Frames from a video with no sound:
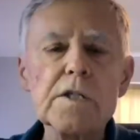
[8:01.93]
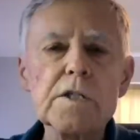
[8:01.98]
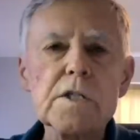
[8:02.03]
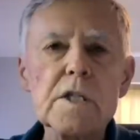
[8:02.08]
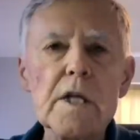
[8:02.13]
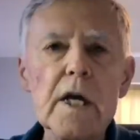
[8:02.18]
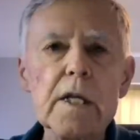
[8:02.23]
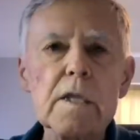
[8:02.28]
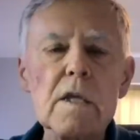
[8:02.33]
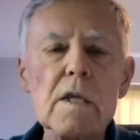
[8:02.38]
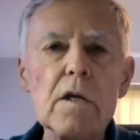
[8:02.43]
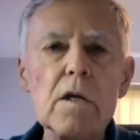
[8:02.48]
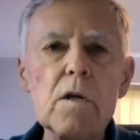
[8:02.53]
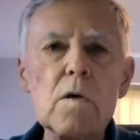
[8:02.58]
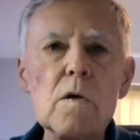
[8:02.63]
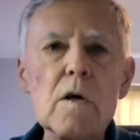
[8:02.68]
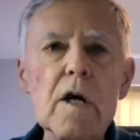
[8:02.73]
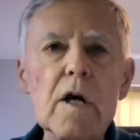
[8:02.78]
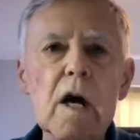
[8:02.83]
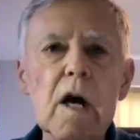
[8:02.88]
was
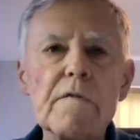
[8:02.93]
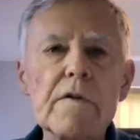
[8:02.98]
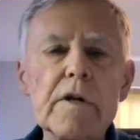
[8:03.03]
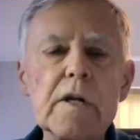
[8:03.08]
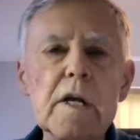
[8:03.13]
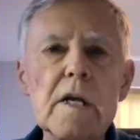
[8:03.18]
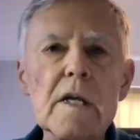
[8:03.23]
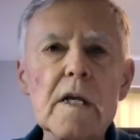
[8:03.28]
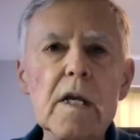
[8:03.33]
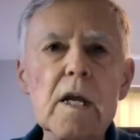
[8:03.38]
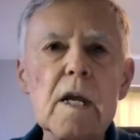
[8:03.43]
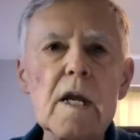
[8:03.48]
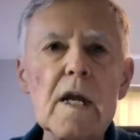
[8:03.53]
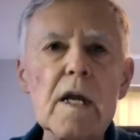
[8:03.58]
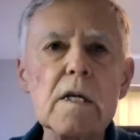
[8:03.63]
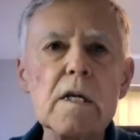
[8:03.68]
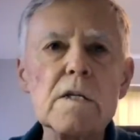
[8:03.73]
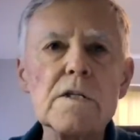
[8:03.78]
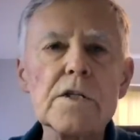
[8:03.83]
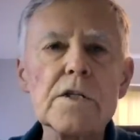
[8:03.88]
that the new covenant
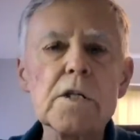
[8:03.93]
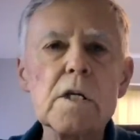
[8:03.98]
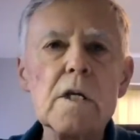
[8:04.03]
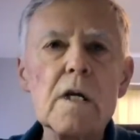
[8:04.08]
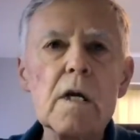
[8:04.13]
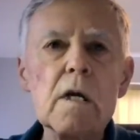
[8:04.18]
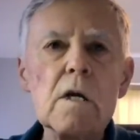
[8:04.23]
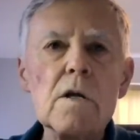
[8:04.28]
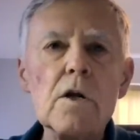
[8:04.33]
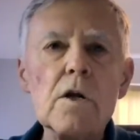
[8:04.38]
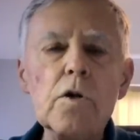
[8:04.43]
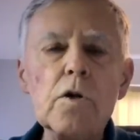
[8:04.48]
is